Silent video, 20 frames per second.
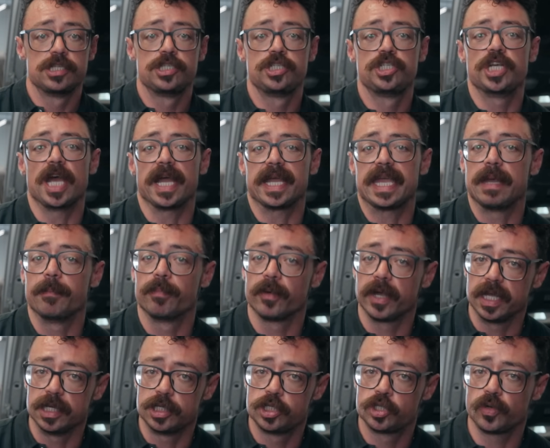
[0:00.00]
checking
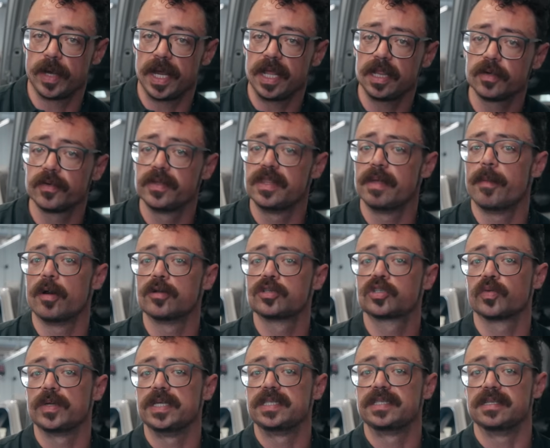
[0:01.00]
bring a trailer in the
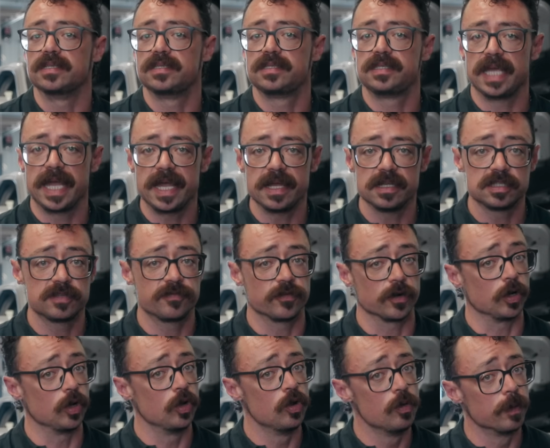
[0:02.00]
most recent sales
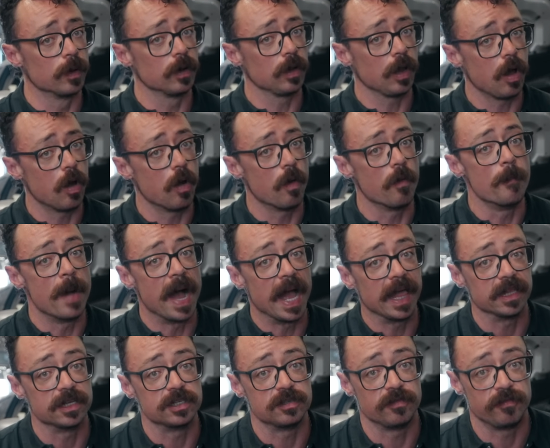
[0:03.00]
for uber low mileage